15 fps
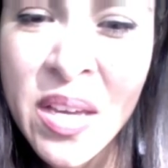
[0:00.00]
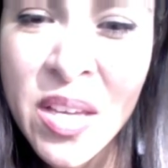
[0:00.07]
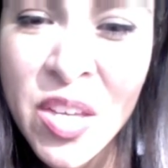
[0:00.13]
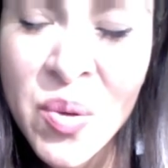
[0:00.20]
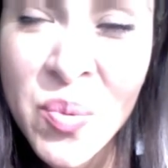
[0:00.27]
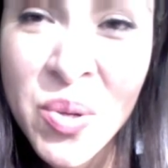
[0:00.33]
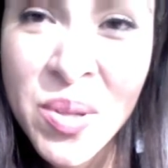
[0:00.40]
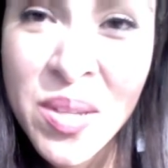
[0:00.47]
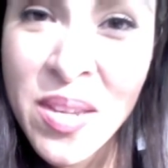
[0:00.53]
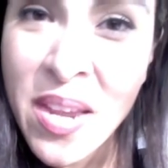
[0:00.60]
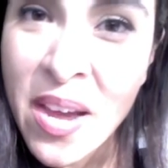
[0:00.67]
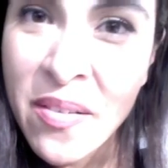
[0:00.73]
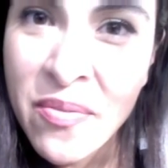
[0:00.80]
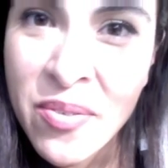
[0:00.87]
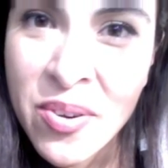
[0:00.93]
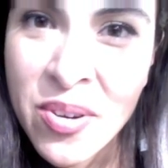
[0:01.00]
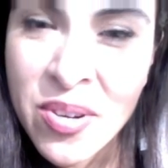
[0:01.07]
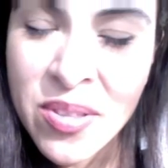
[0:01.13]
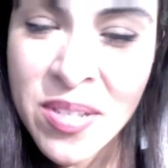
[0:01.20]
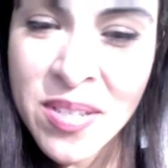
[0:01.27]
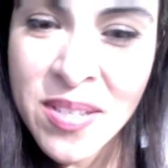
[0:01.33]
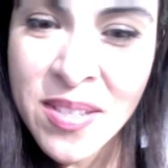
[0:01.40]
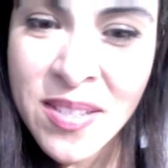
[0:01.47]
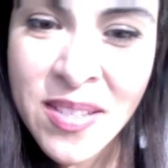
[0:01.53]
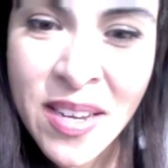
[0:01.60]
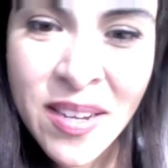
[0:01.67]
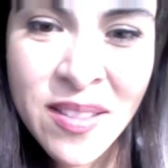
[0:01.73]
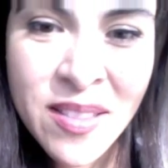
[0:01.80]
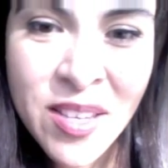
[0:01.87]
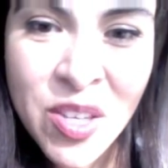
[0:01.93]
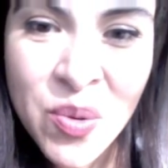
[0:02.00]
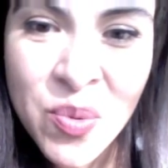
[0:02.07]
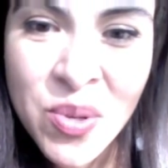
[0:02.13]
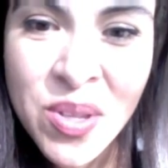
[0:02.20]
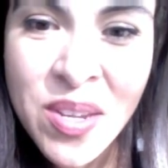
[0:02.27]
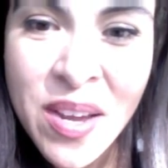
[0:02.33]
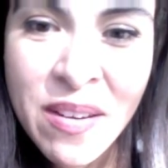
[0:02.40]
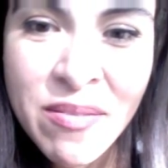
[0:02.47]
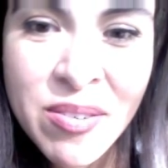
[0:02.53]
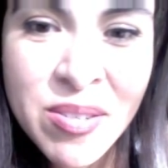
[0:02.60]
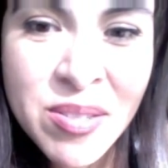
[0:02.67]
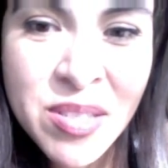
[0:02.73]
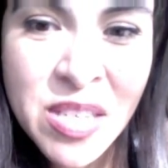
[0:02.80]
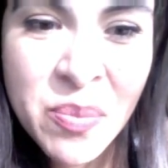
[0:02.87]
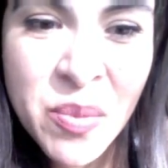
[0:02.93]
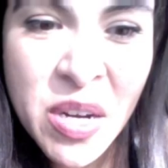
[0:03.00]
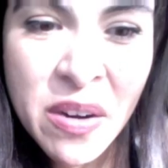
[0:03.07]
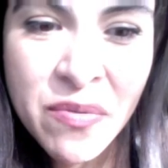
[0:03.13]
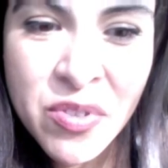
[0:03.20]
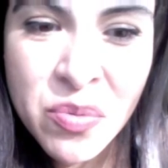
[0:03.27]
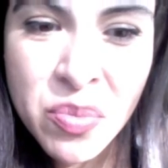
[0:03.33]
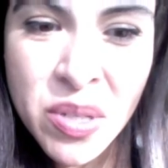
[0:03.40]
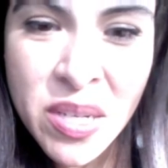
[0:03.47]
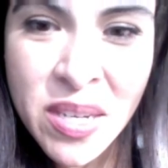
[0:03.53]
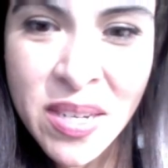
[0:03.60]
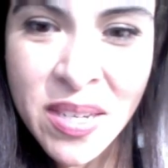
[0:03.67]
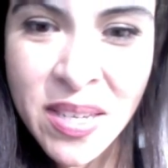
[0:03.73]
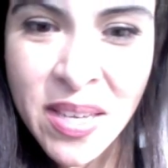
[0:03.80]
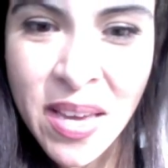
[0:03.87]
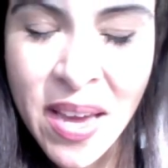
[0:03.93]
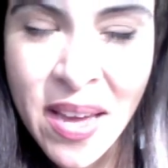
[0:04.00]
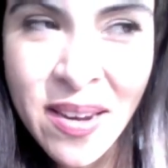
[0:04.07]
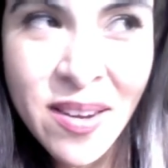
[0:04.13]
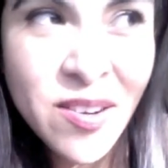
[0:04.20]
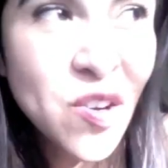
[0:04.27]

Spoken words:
You will never, this is the second thing, you will never sleep comfortably again,